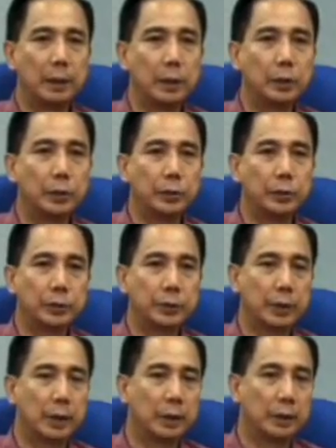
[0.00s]

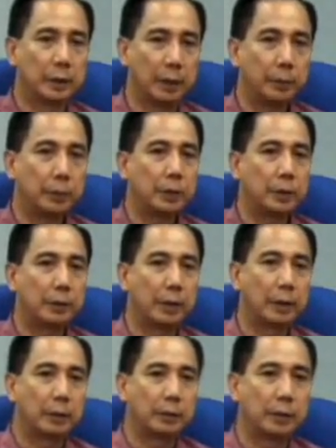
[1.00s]
introduce our Deputy
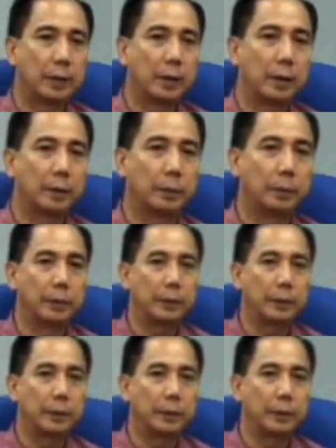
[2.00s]
Director General for